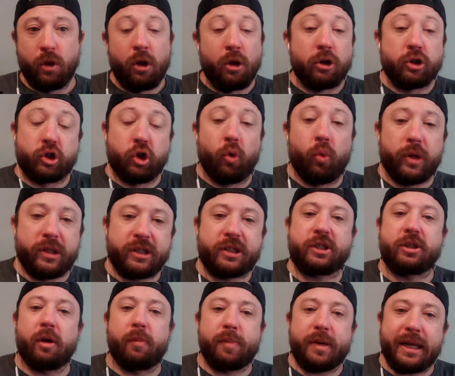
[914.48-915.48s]
So when
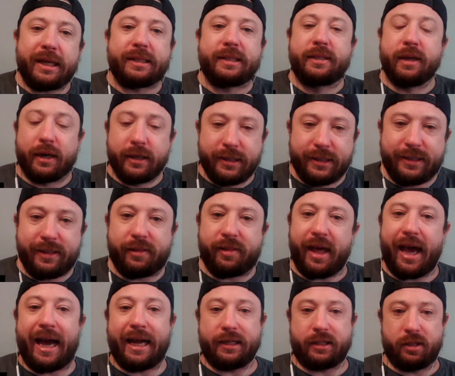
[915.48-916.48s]
somebody does
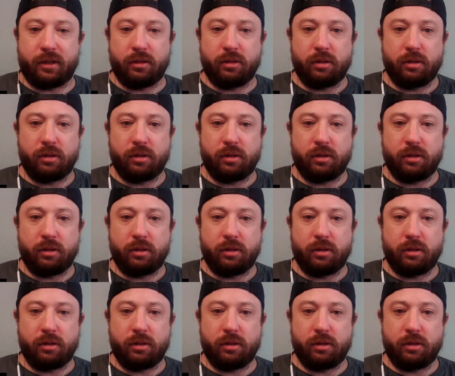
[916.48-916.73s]
that,